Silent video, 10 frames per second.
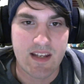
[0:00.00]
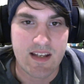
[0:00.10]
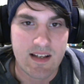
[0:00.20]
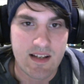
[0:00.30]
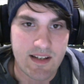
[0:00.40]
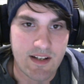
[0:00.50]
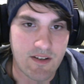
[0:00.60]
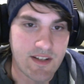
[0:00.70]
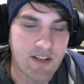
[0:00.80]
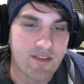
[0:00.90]

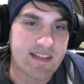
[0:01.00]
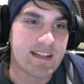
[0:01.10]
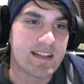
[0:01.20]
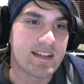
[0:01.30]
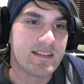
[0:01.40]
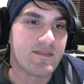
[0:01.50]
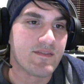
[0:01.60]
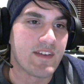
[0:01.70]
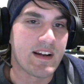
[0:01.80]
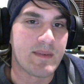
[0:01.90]
You don't see
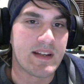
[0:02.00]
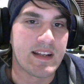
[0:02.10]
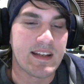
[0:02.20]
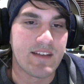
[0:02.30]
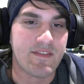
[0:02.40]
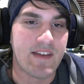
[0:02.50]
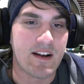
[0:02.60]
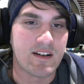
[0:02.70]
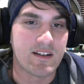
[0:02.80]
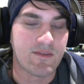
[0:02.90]
very many, if at
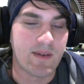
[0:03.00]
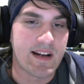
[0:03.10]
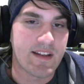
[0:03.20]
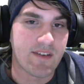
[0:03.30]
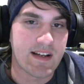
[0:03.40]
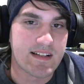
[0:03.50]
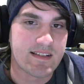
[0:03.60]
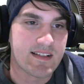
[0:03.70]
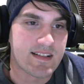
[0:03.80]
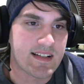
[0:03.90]
all, Reddit threads
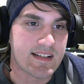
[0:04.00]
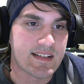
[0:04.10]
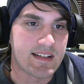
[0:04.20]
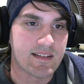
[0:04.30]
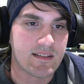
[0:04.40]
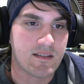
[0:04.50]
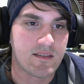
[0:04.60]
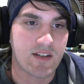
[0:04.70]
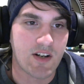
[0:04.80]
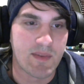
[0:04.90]
discussing
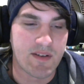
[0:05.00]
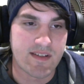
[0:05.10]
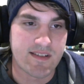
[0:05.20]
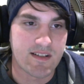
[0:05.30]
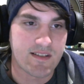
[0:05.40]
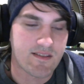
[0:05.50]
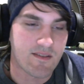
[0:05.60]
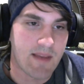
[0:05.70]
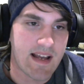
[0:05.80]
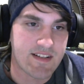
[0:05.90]
tournament results or
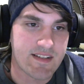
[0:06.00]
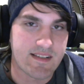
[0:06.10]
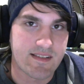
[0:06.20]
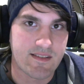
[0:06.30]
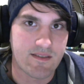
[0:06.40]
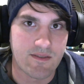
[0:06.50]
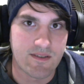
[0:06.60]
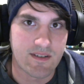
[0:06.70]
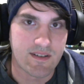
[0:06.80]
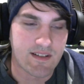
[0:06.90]
matches
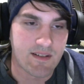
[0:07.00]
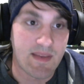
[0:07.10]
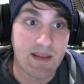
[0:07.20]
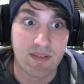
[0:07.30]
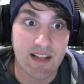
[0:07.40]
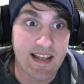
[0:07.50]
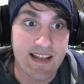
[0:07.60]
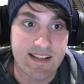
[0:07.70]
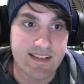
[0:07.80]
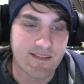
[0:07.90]
or big
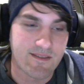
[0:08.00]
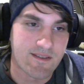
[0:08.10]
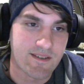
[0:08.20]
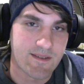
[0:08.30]
plays or